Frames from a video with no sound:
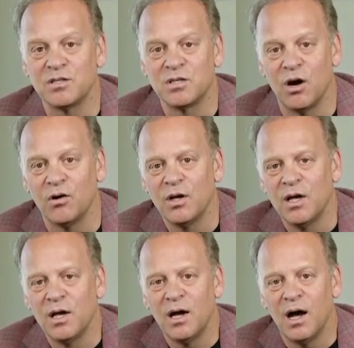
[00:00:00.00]
So,
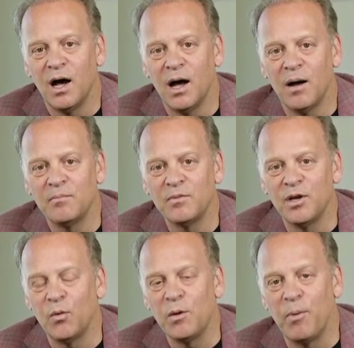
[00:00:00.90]

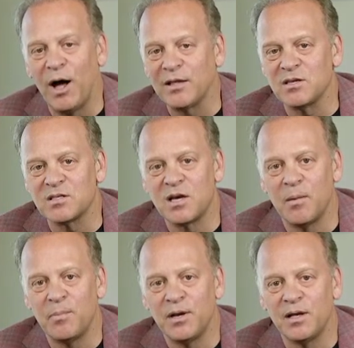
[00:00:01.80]
we bought this
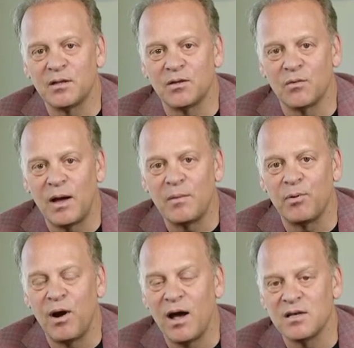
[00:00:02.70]
company at the right
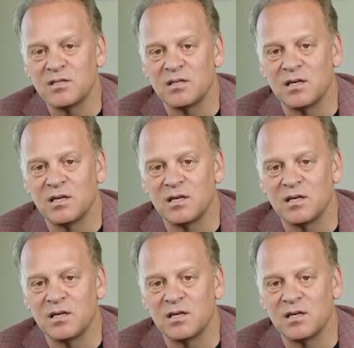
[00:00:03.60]
price,